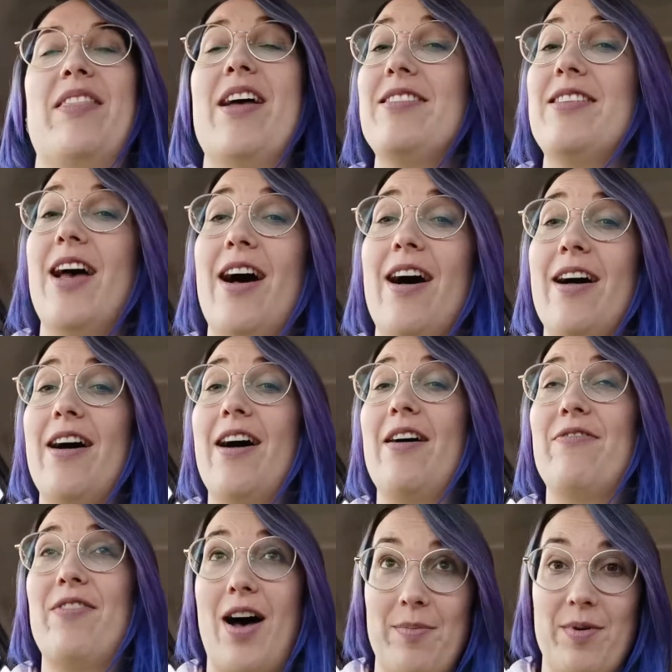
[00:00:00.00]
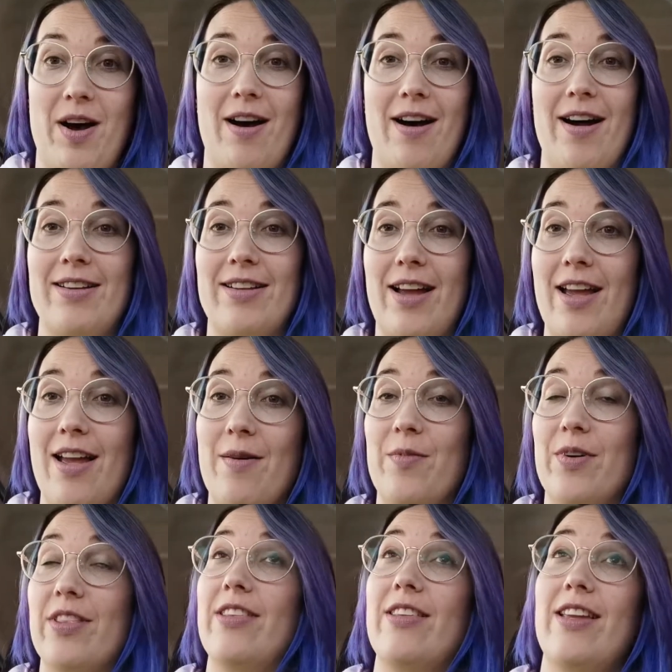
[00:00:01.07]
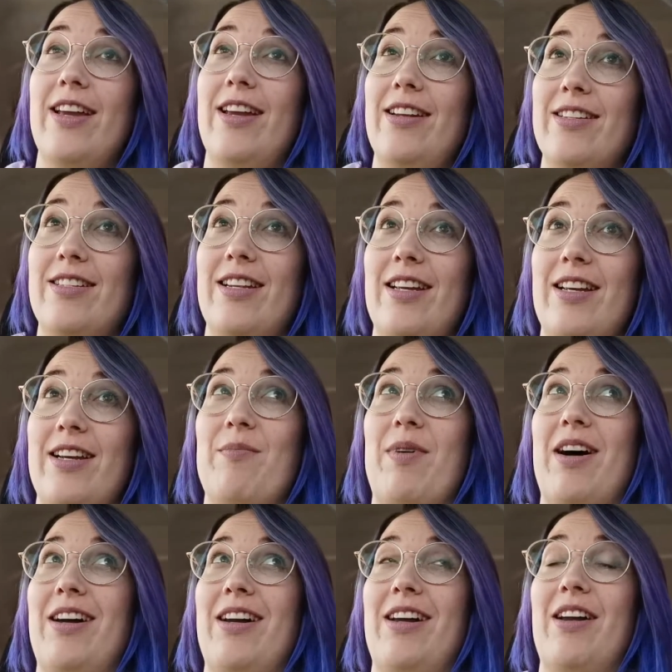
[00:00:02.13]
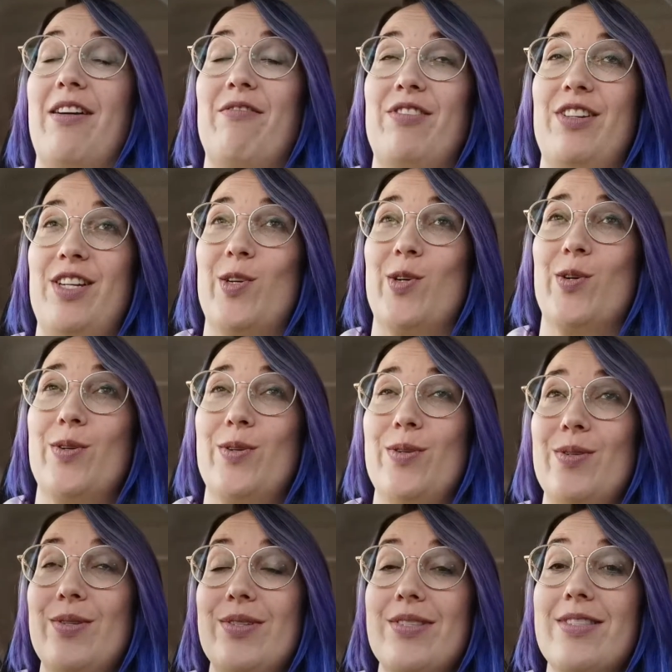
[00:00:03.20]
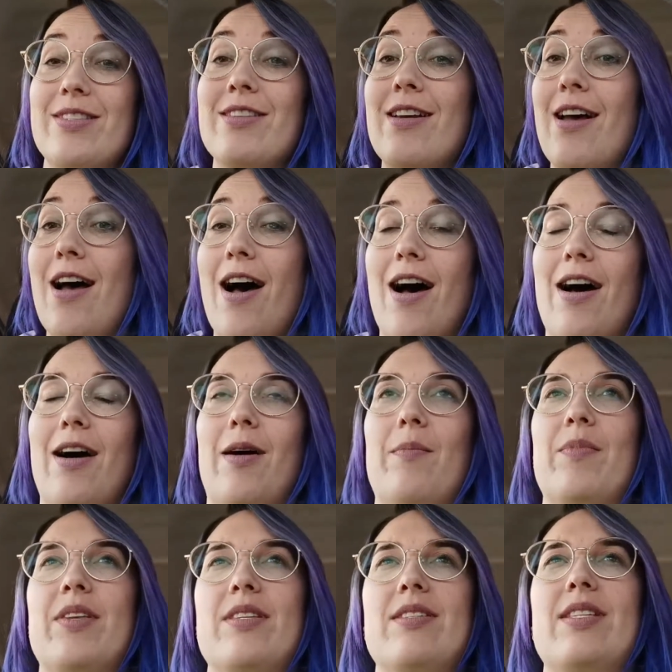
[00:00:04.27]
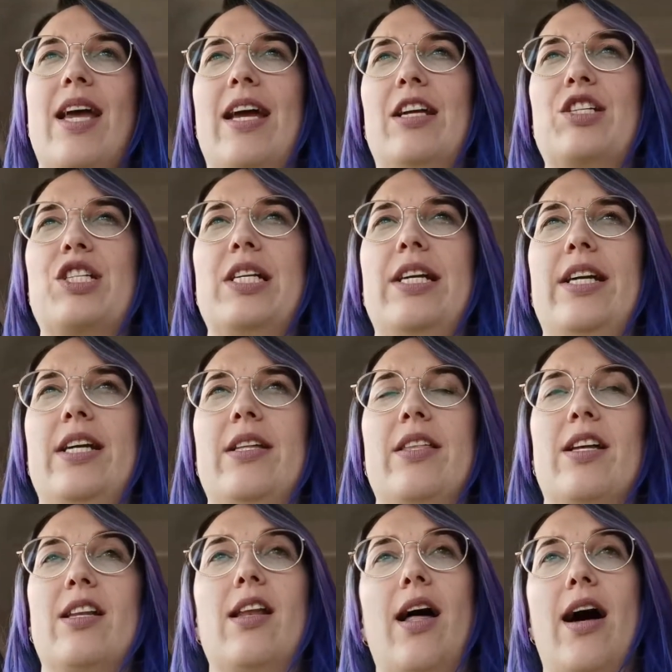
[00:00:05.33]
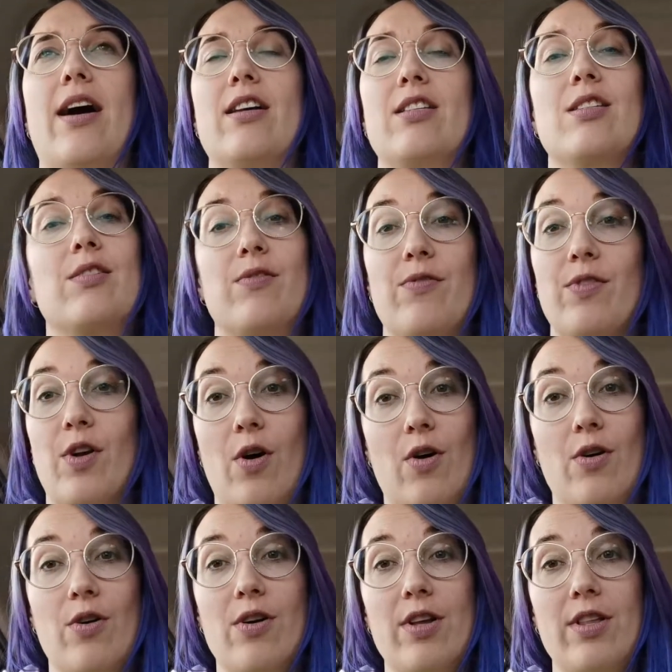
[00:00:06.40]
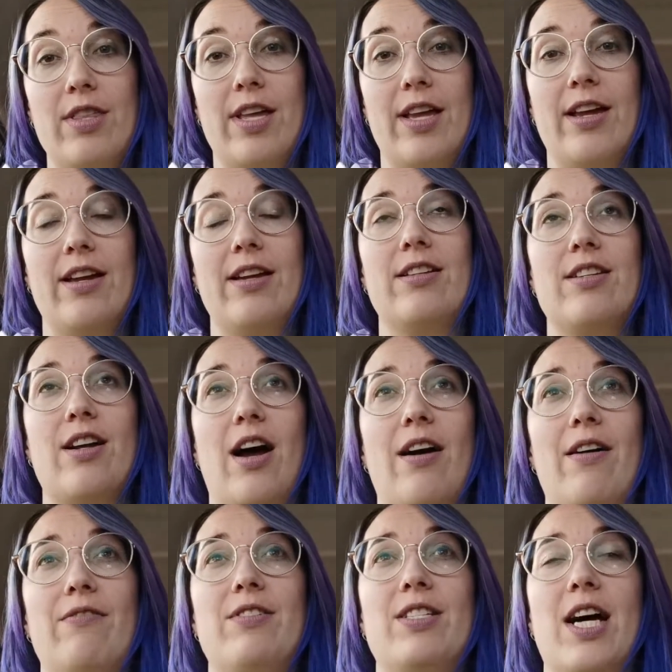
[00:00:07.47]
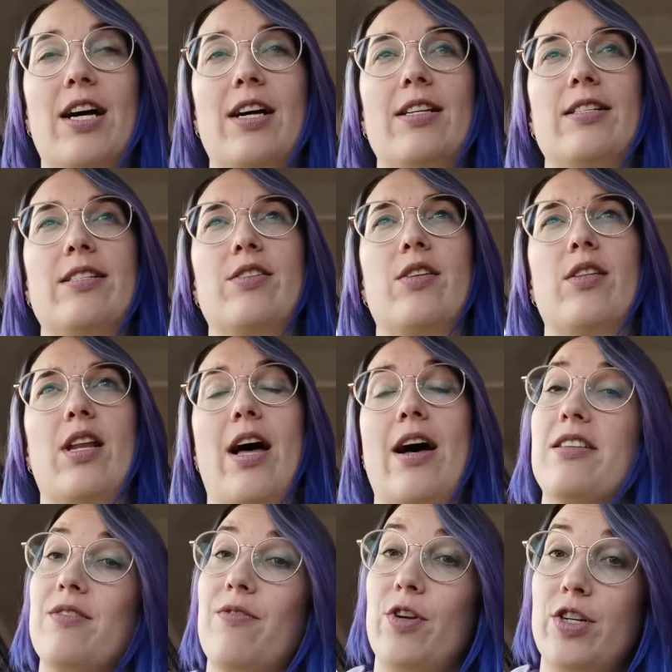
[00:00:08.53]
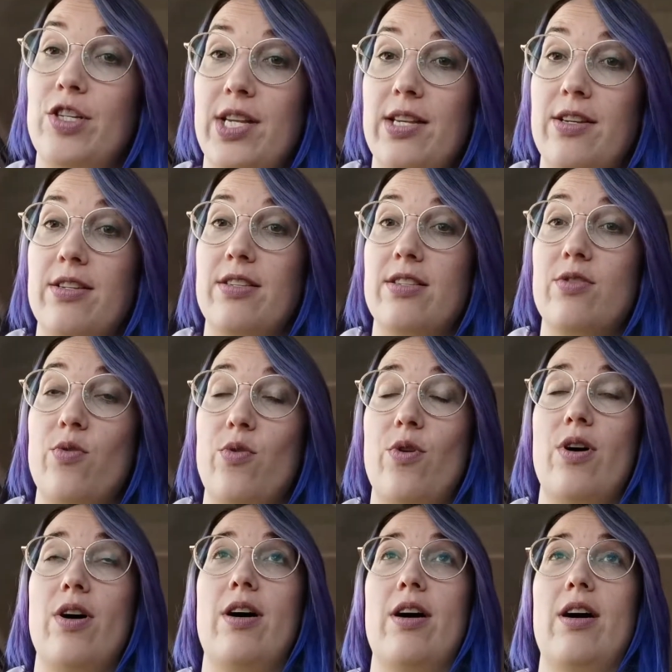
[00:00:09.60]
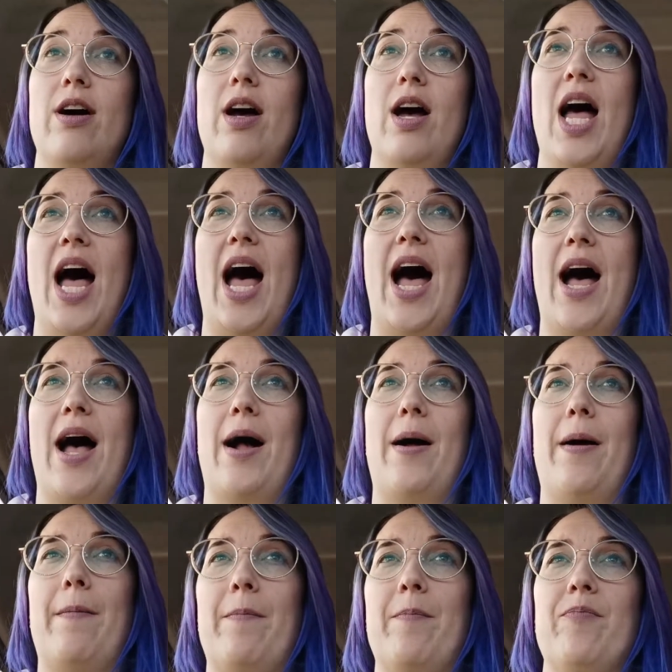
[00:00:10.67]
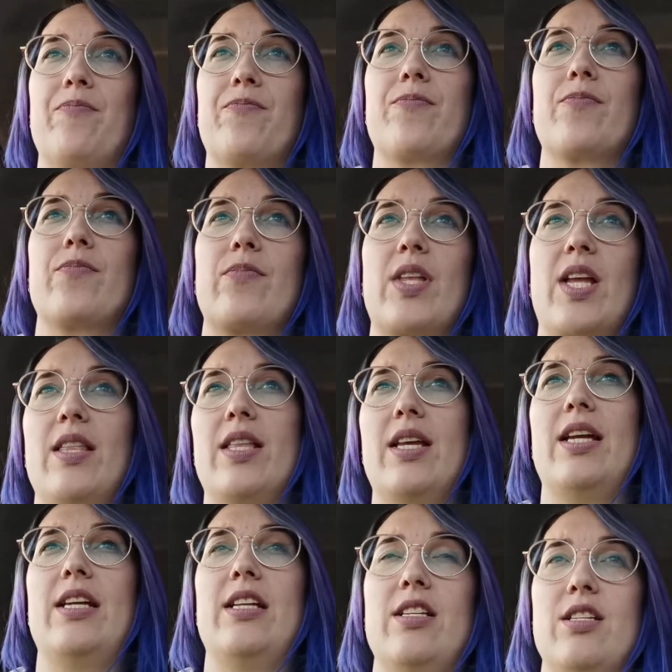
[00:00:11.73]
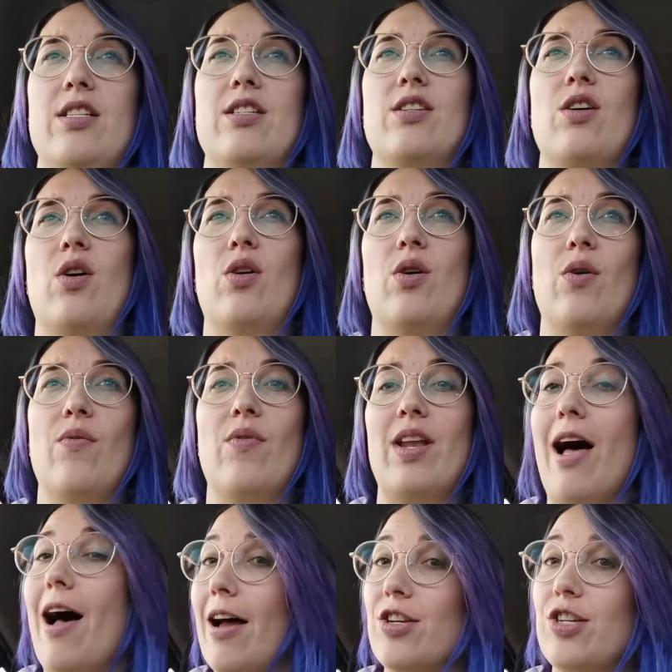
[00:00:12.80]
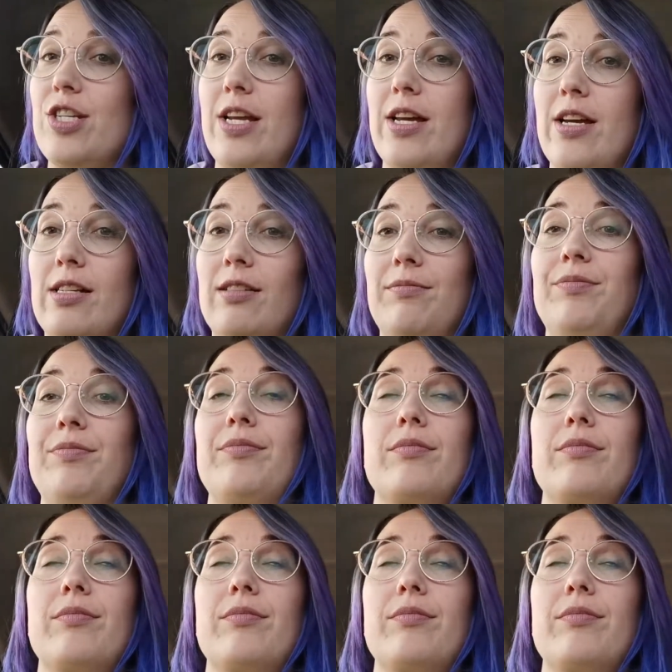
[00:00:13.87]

That's how far behind I am with editing my video. This is actually the last vlog that I've done, so the last footage that you saw at the end of last year.